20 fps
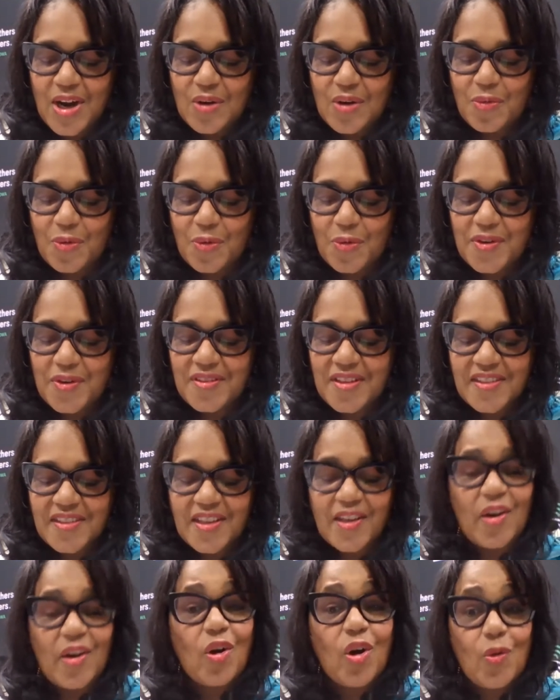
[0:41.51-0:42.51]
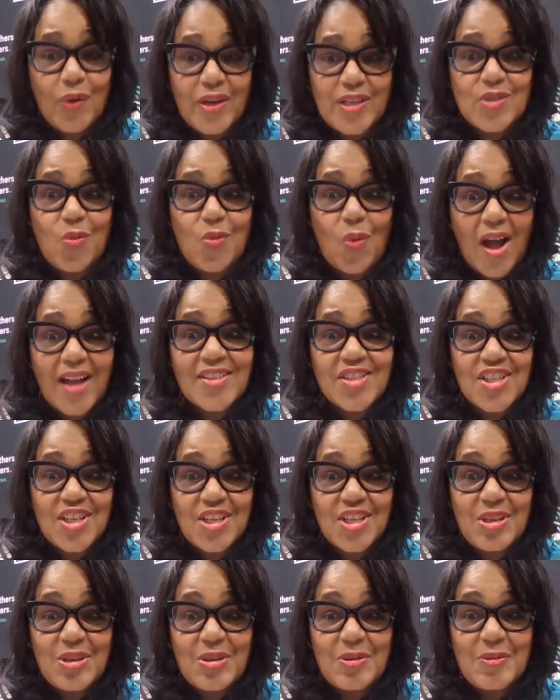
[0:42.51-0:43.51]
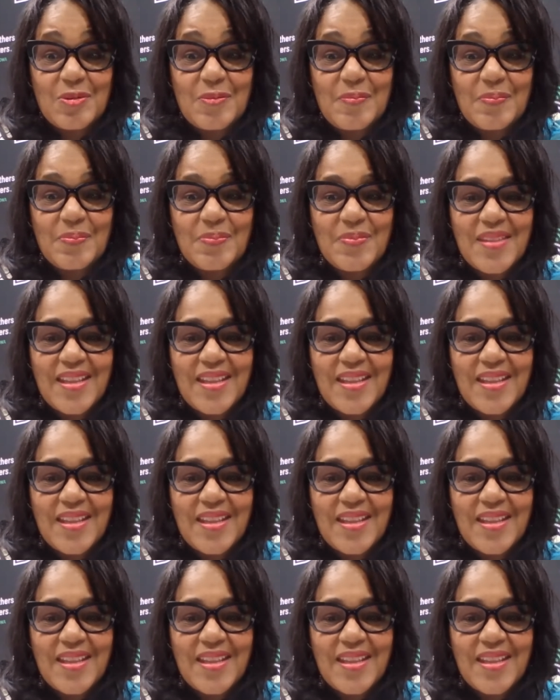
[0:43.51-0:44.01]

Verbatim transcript: worry that they are always watching you.